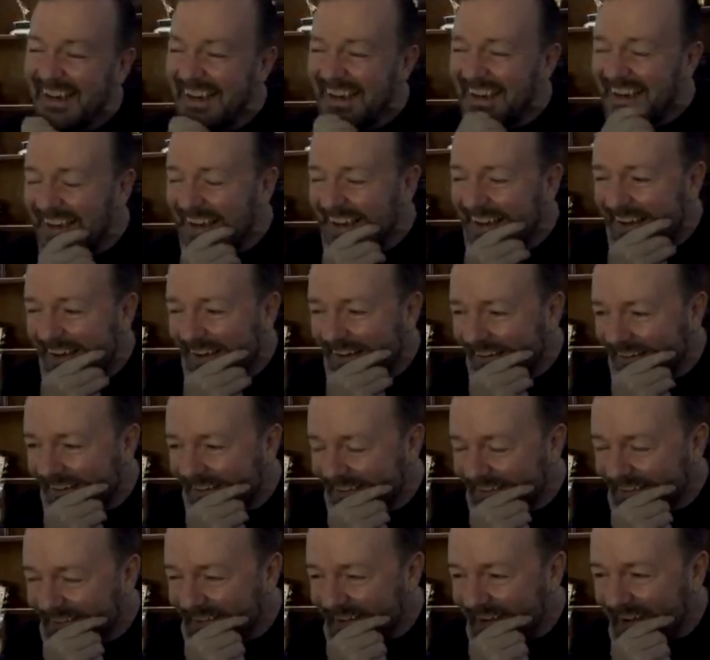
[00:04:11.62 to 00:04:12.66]

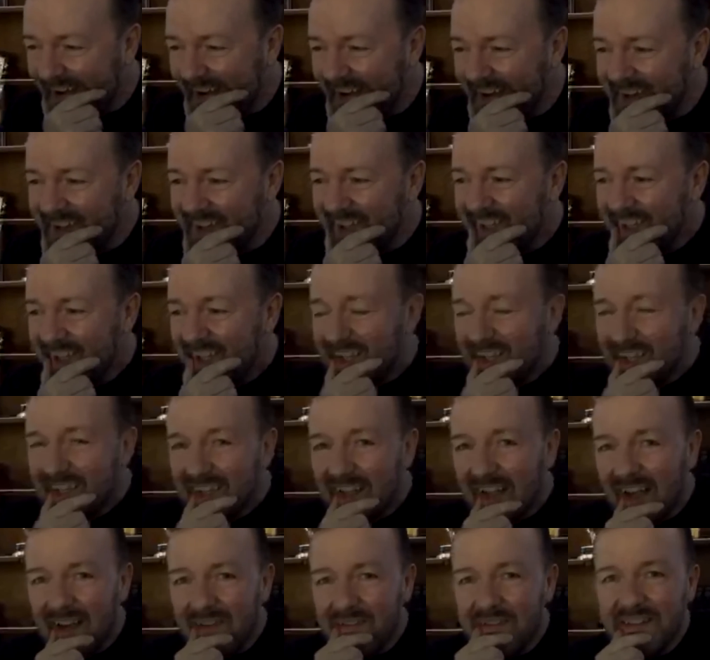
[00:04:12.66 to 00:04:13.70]
Oh God,
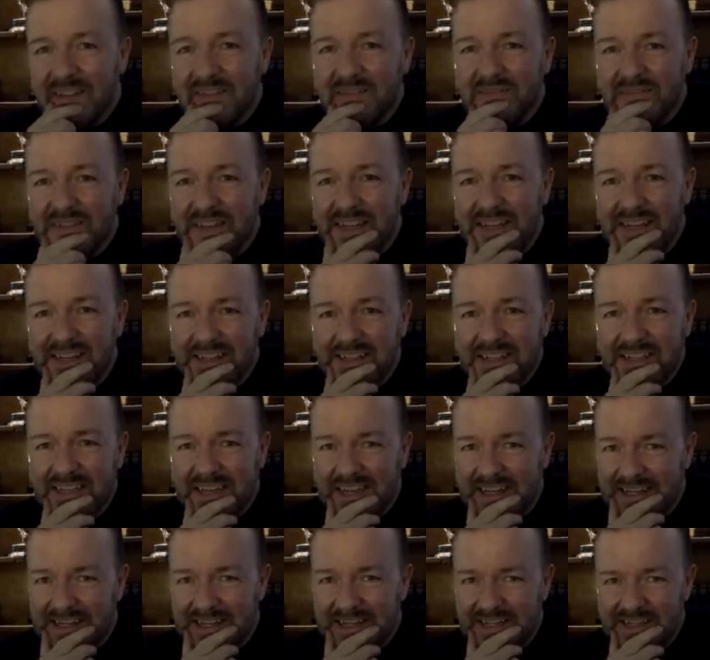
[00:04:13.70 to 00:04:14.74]
like having a vegan
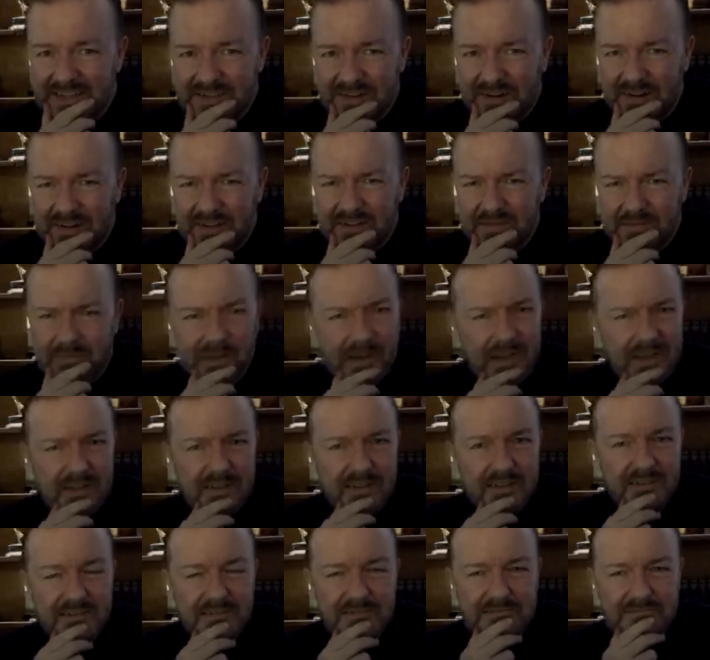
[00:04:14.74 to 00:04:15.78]
kidney transplant.
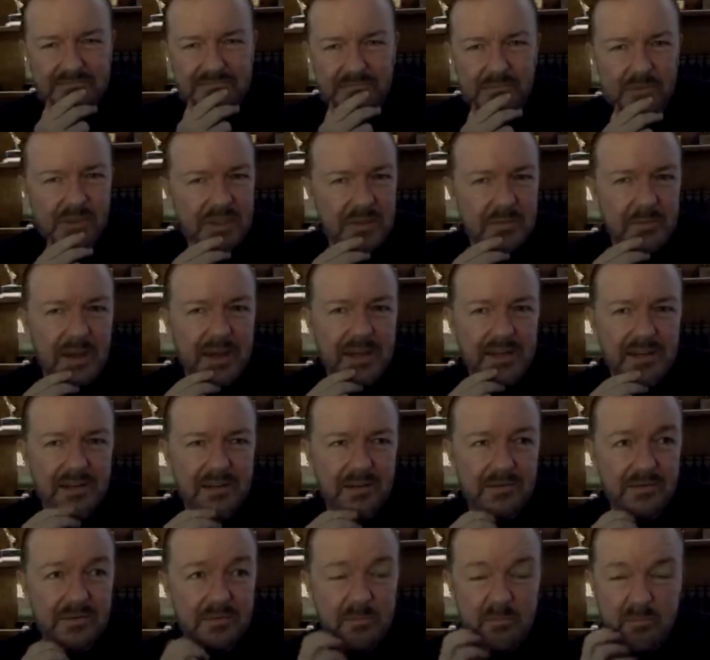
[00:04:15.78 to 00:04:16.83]
What's it made
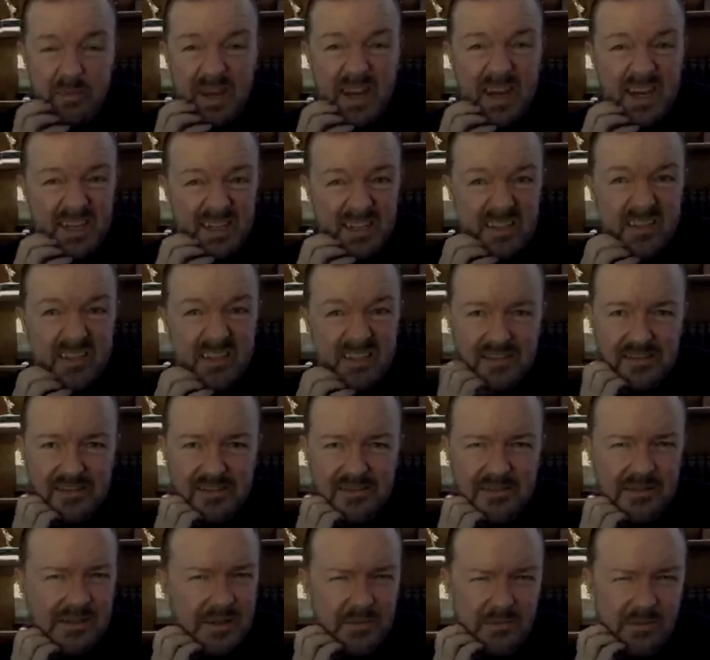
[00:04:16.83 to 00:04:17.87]
of? Beans.
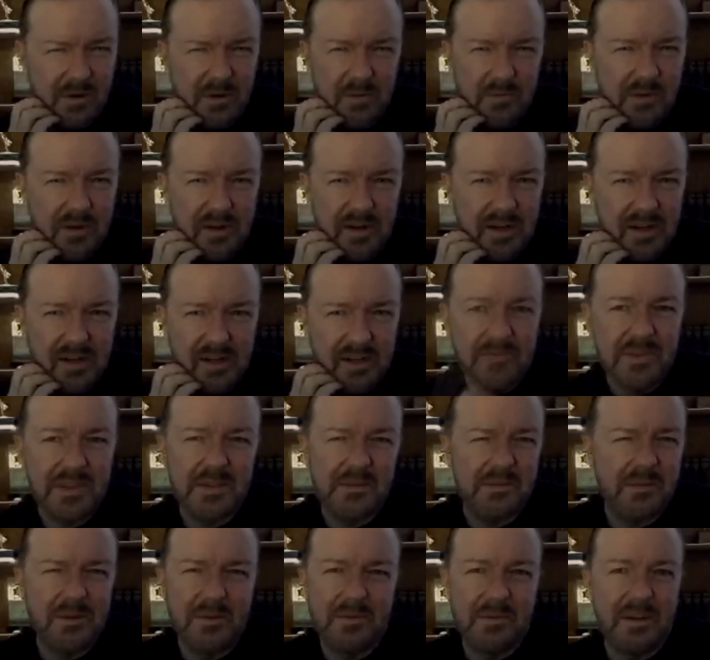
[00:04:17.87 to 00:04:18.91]
It won't work. It
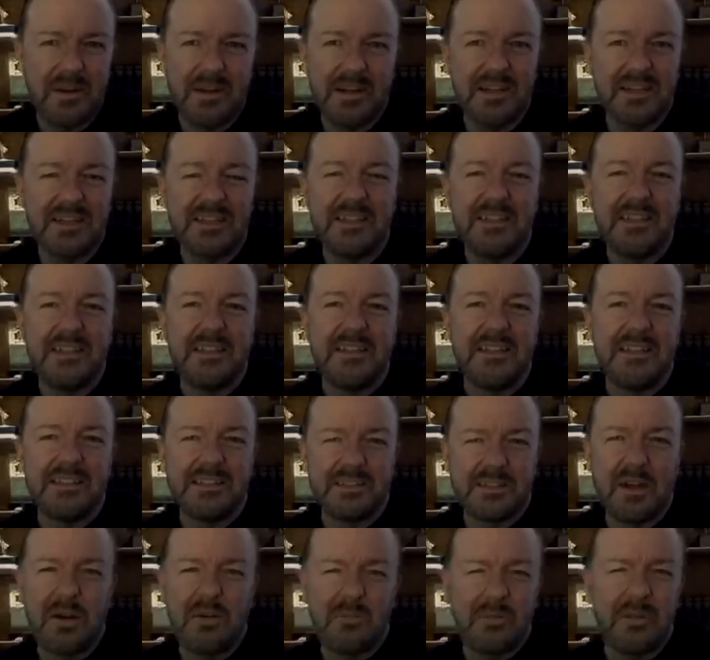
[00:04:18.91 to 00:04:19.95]
won't work. It's
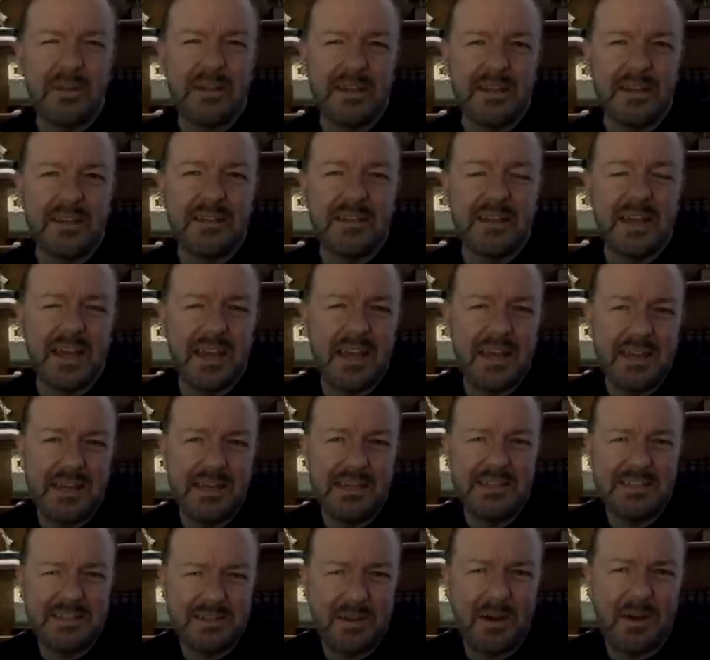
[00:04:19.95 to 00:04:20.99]
got to be a.
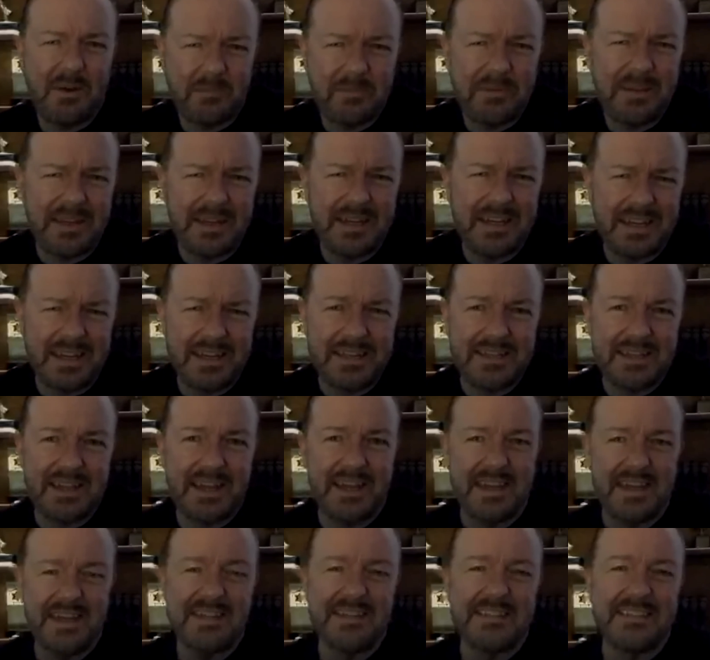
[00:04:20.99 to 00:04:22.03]
It's got to be a
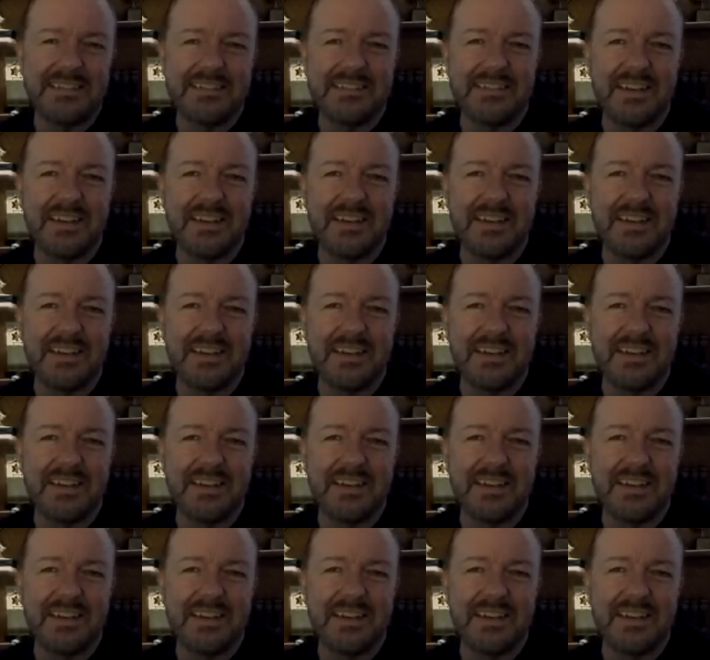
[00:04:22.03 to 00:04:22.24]
kidney.